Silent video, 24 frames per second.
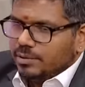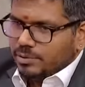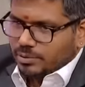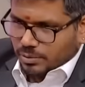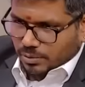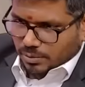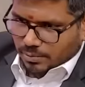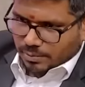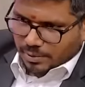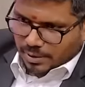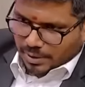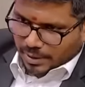
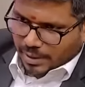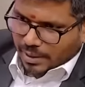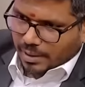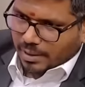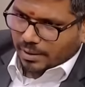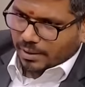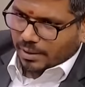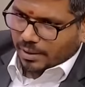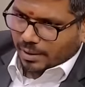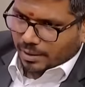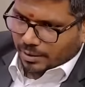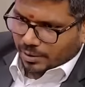So
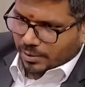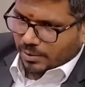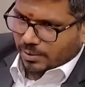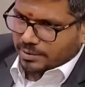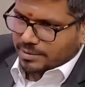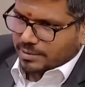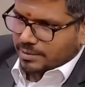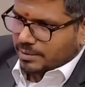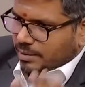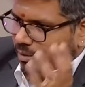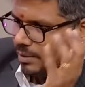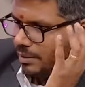again, in your
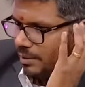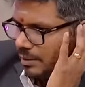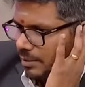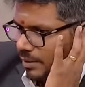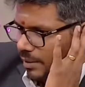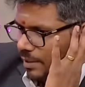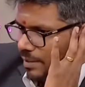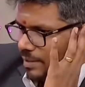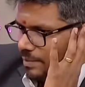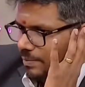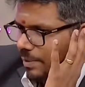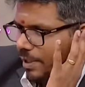city,
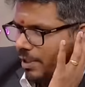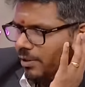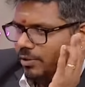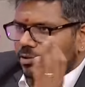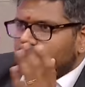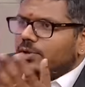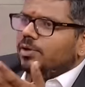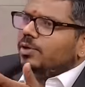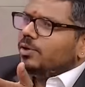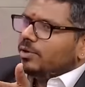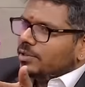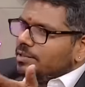that is Bangalore.
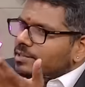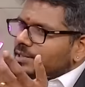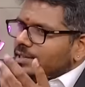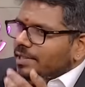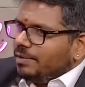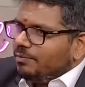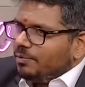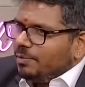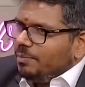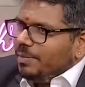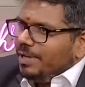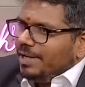Sorry, your
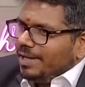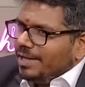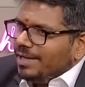city would be